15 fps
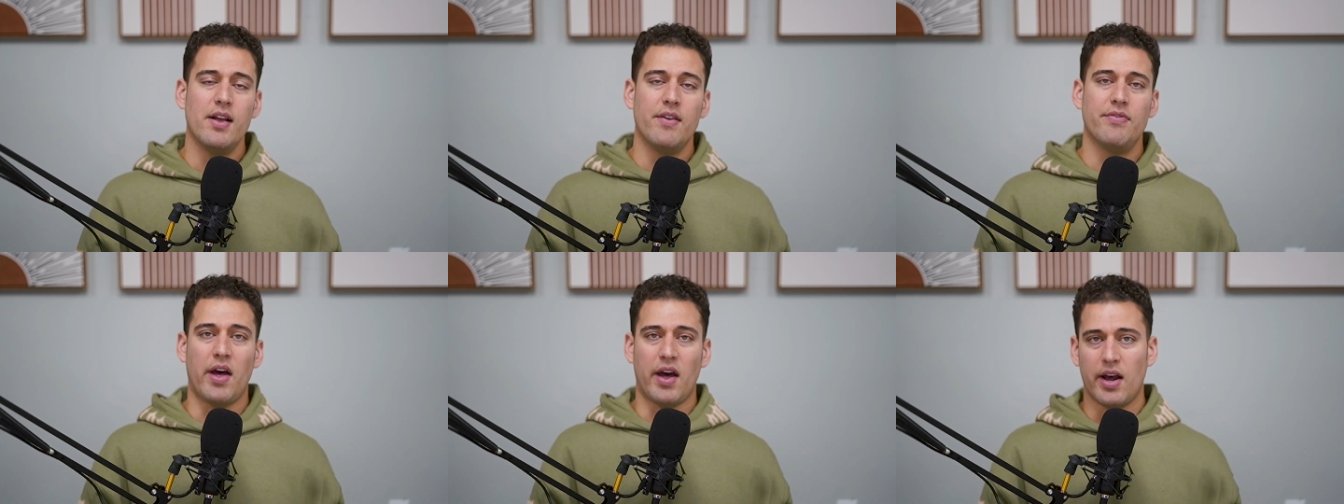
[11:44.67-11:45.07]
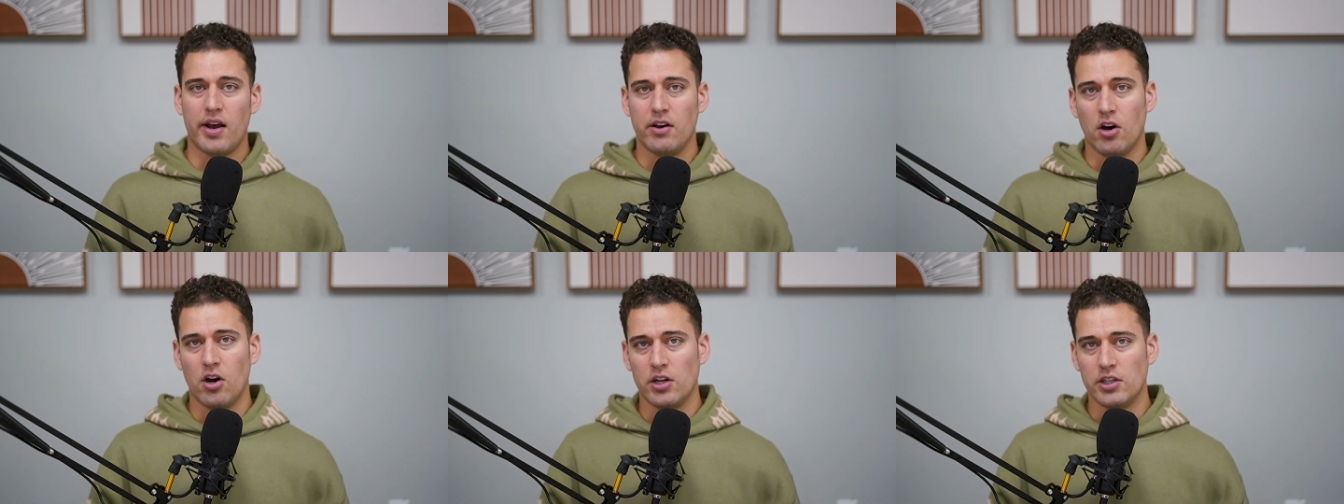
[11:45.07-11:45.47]
that I
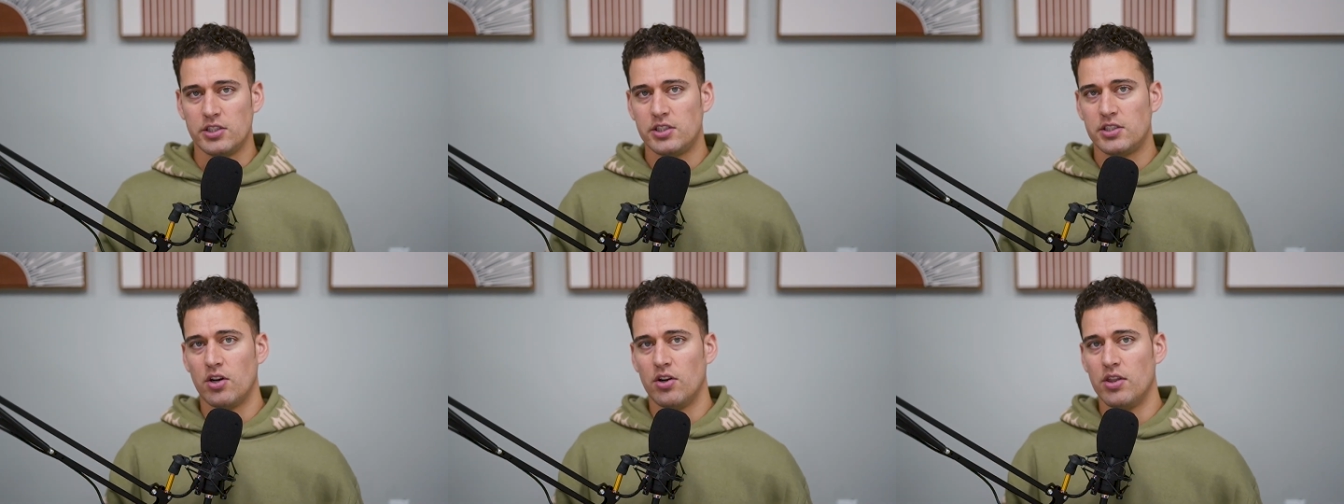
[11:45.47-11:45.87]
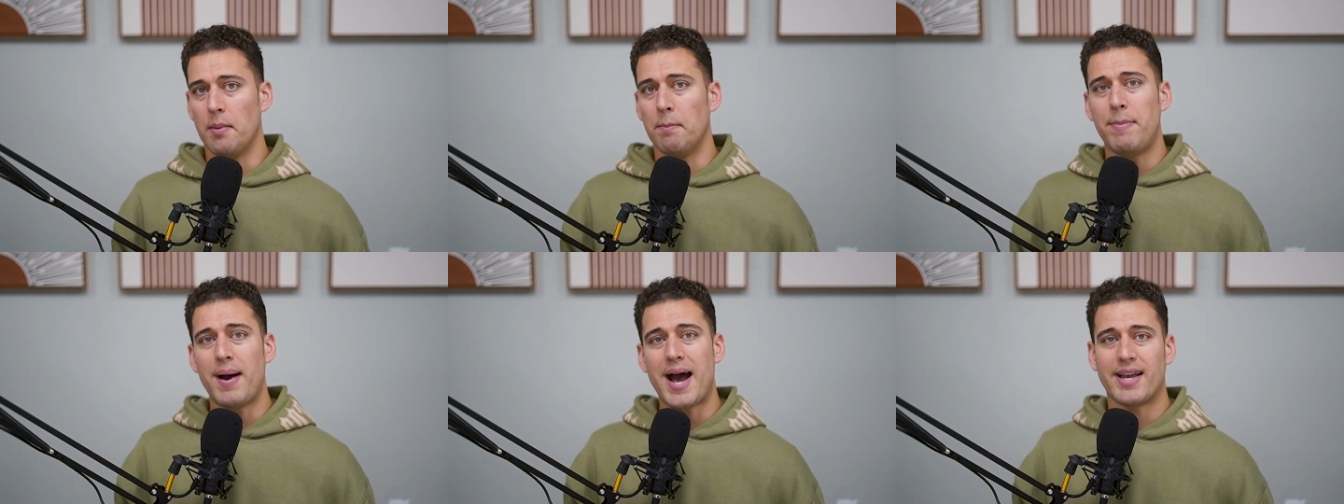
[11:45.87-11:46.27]
launched on the
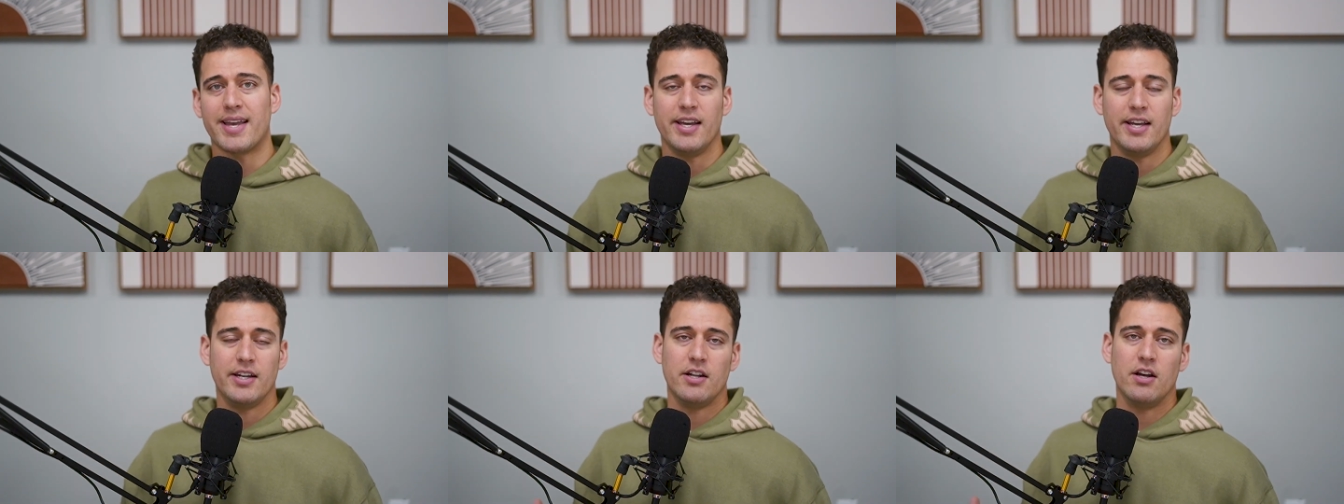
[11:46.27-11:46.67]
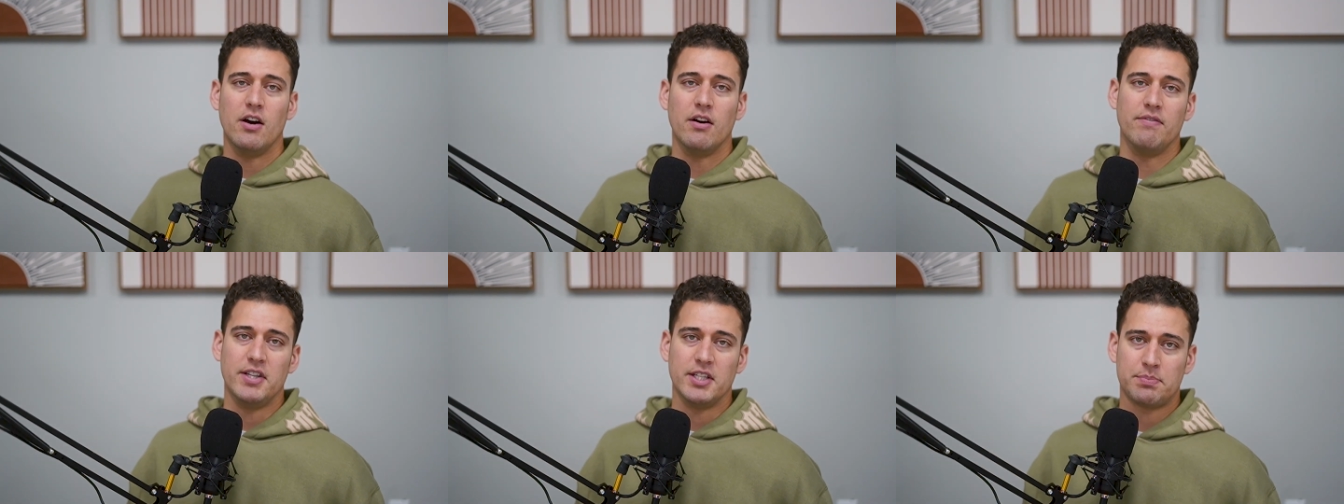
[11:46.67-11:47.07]
back end
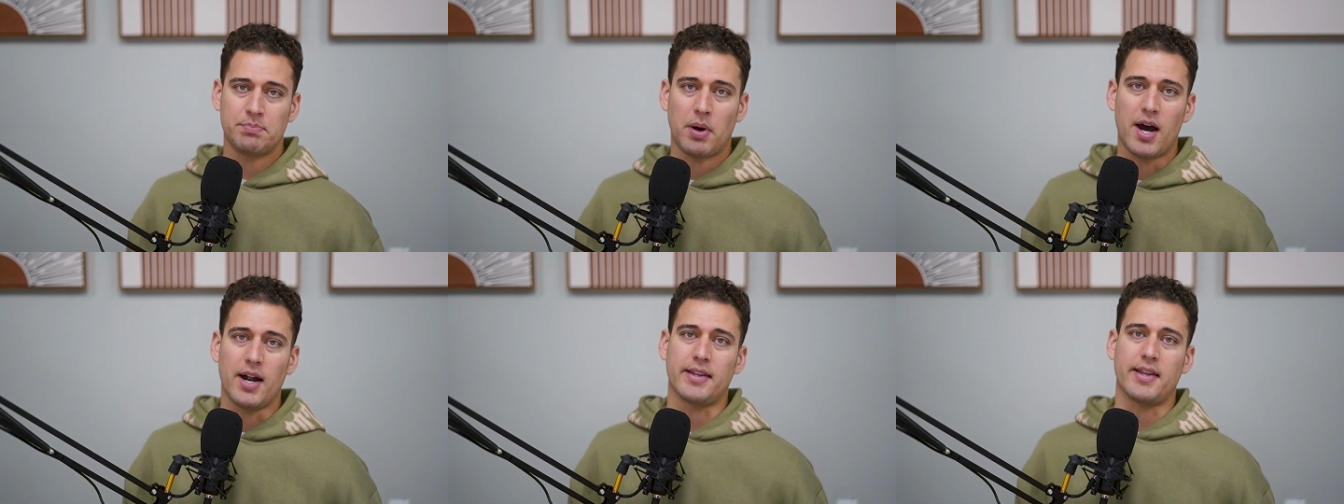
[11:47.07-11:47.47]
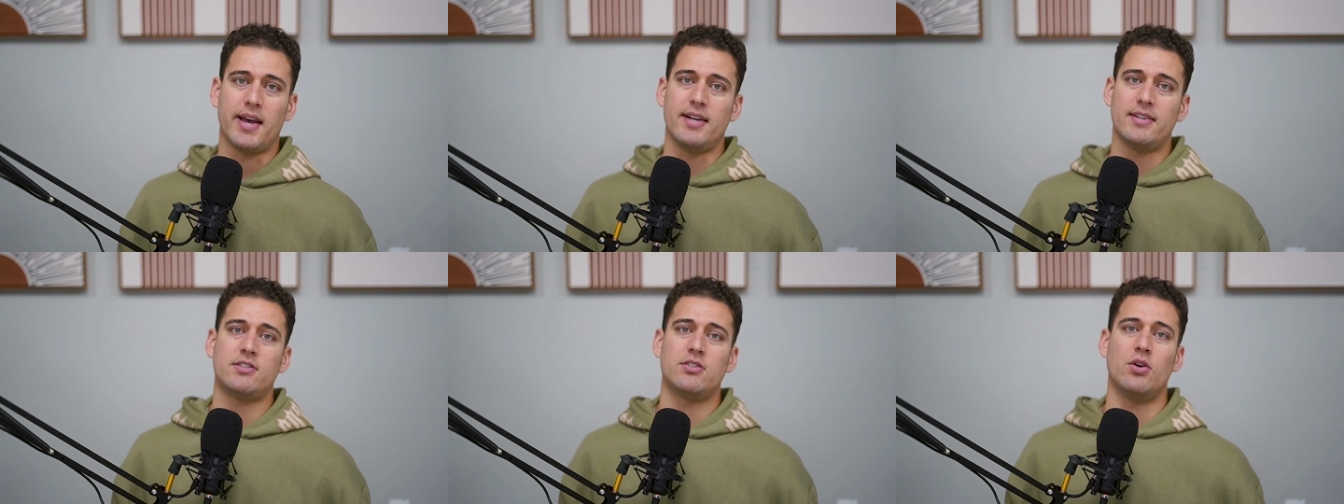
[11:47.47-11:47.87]
of this
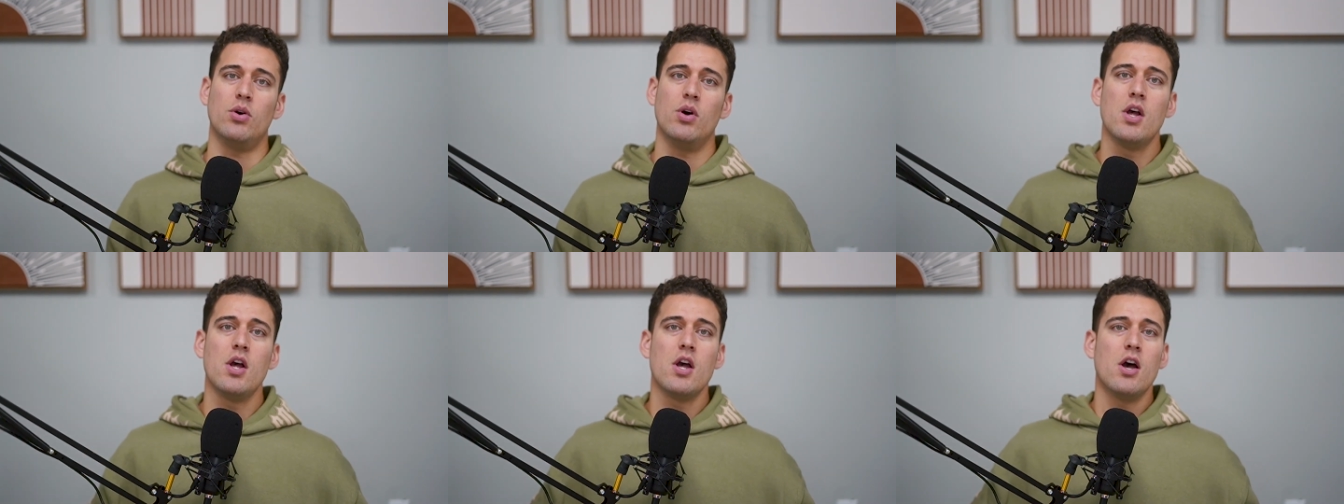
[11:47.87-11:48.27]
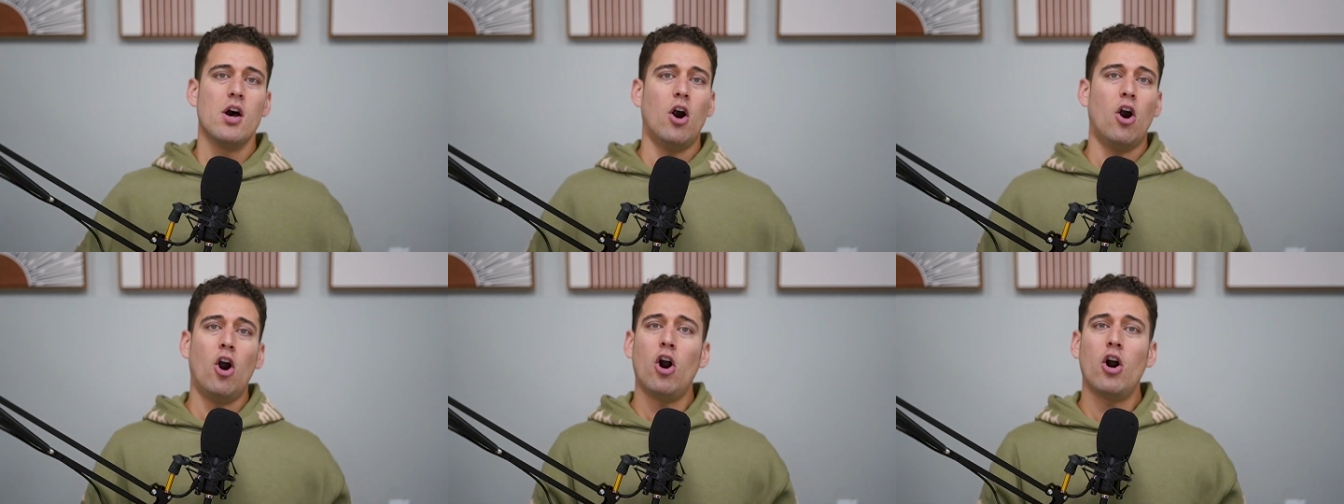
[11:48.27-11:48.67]
podcast. So
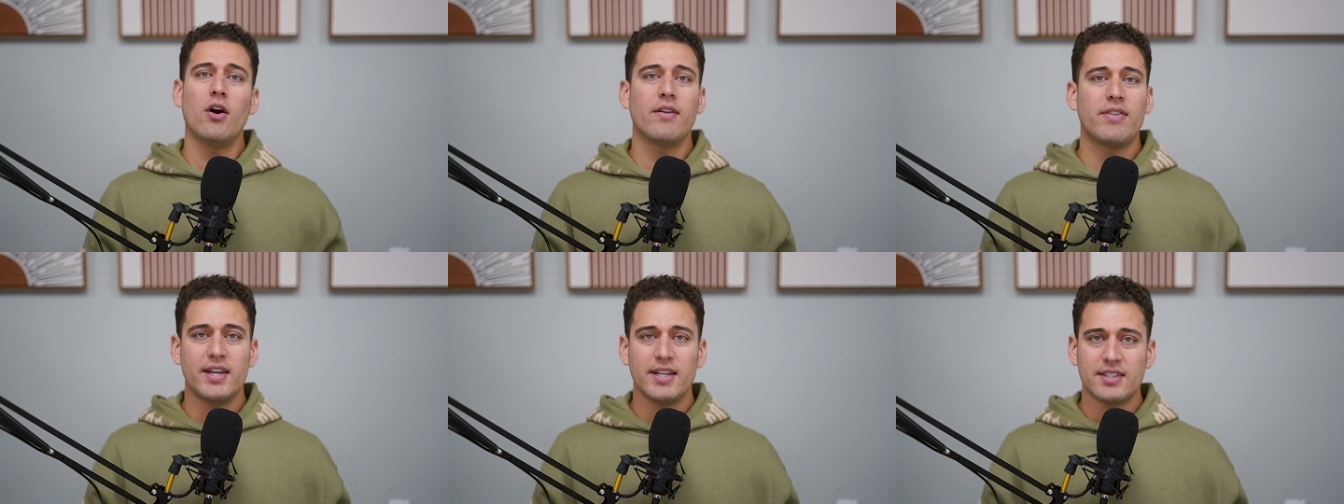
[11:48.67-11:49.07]
all of